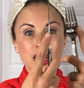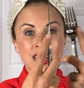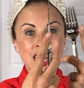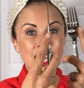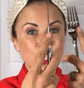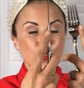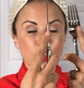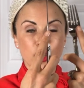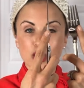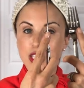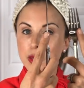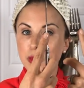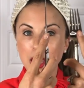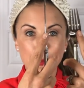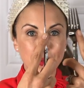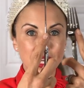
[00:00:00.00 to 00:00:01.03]
index fingers to
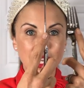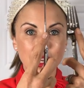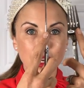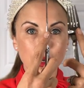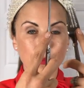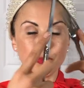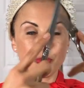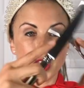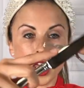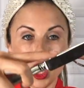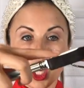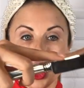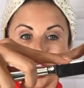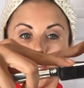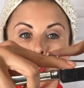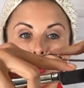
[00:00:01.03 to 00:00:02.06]
be up here.
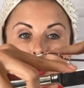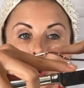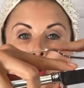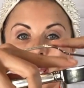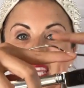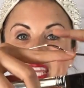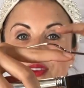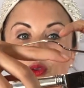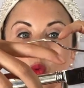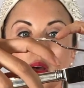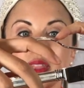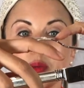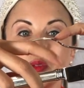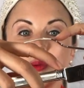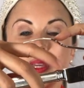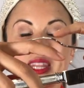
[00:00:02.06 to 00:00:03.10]
You don't even want
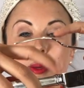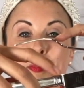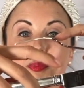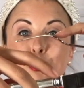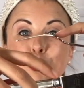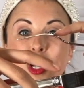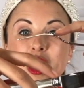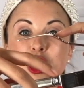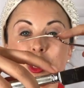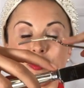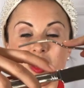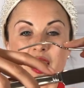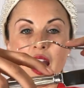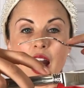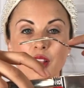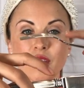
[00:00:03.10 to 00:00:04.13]
them to be at the bridge of the
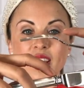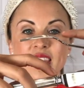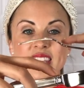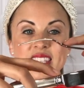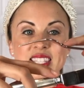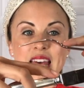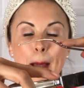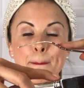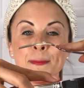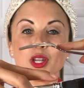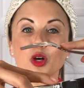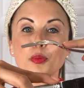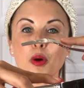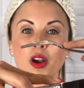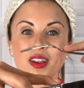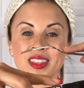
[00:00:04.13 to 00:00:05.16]
cutlery. This is that middle
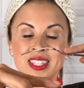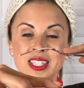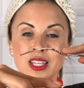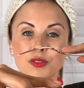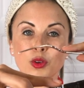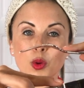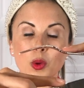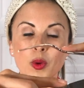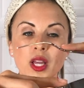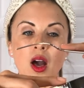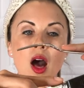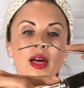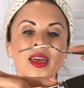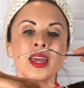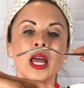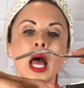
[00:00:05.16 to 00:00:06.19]
part of the silverware we
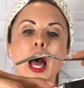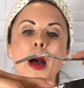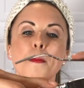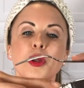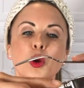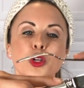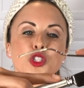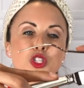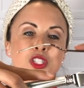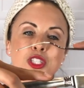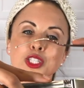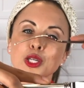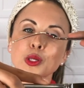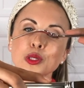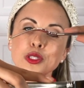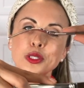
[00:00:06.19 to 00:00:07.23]
call it, but I want you to
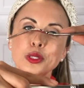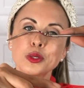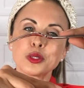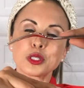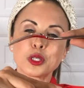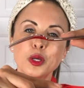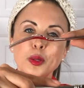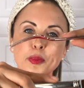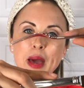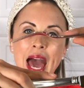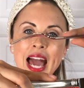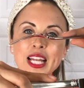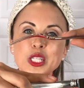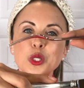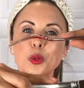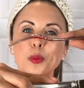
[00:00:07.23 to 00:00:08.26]
scoot, scoot, scoot
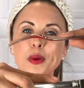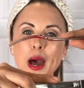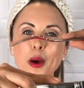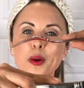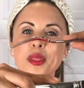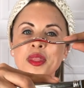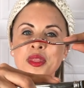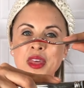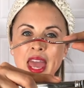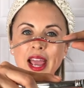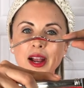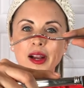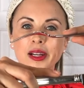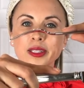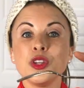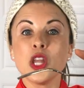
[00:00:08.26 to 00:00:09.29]
back to about
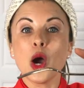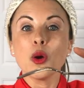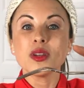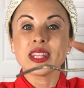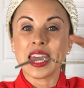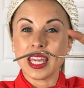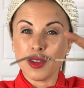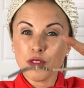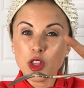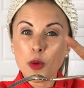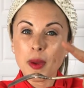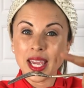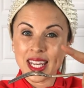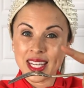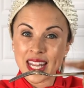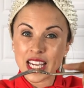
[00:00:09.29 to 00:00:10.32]
there. Note that even though my
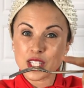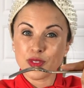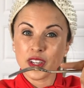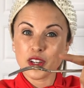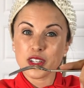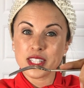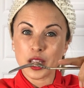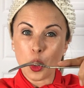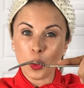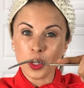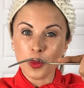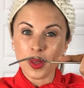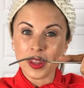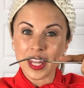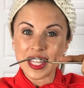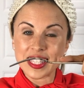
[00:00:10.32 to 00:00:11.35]
index finger is the only
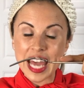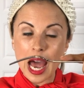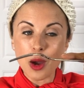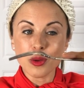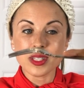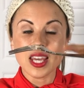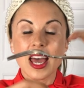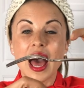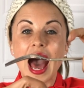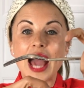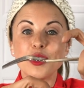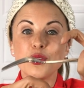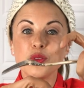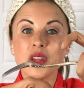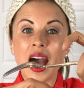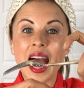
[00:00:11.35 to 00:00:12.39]
one that's out, I
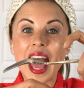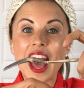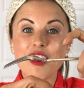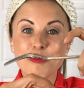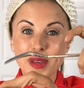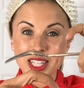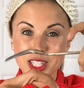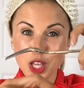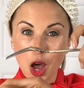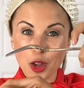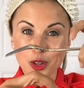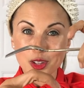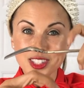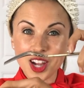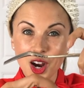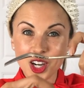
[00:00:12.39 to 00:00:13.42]
do not have
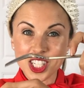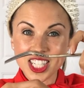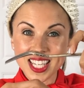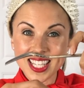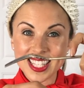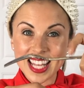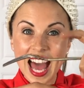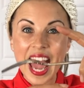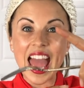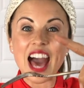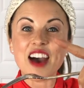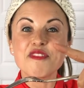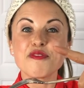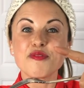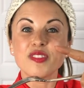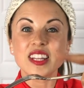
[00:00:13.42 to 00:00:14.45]
McDonald's arches. I have
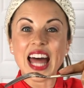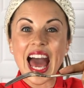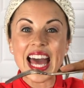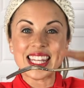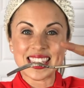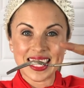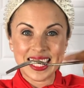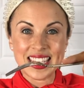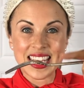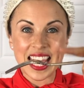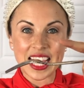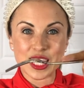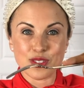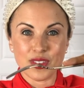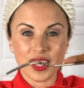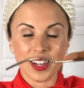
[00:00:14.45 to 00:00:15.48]
flat
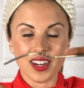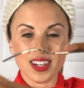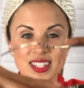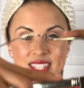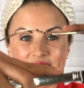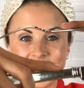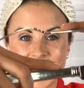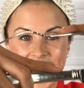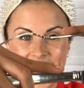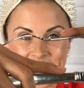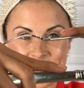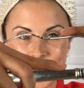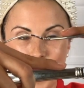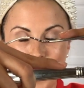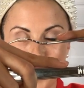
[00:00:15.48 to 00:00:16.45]
index fingers, like so.